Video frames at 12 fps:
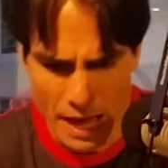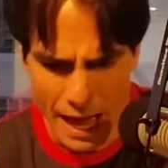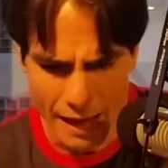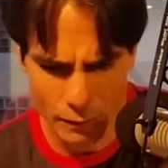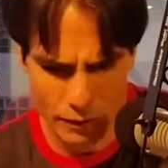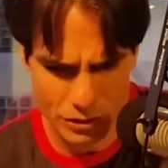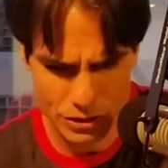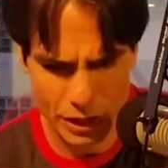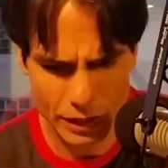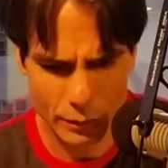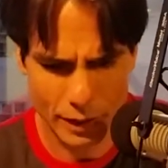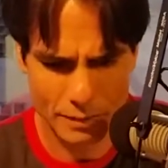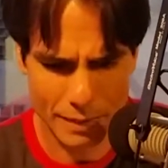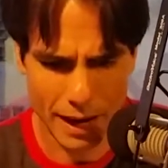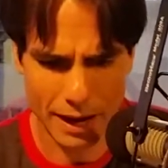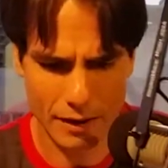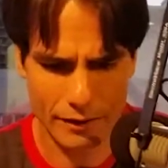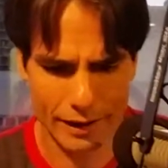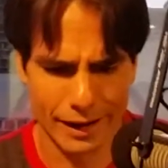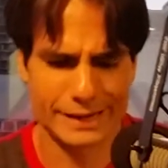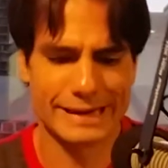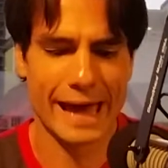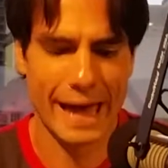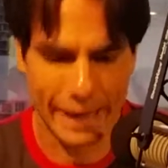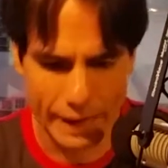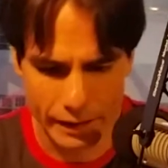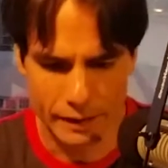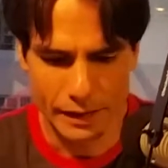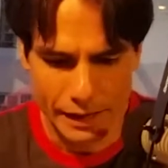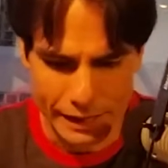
And with our starting running back out again